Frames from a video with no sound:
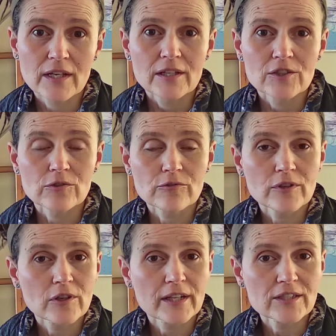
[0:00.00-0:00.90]
Children
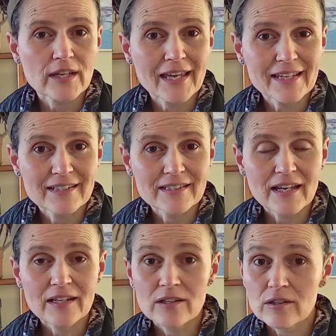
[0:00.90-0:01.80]
learning to edit
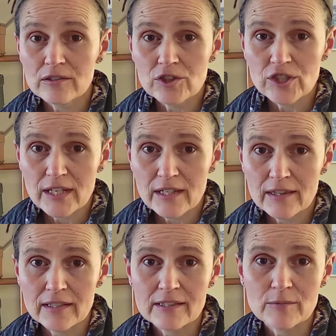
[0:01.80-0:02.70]
and not share
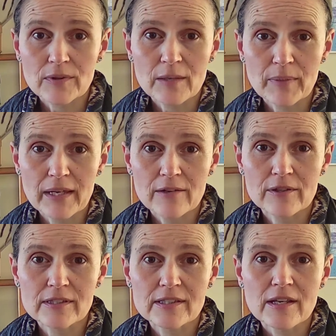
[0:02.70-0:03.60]
things with their
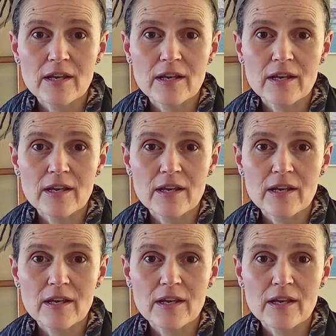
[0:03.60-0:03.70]
parents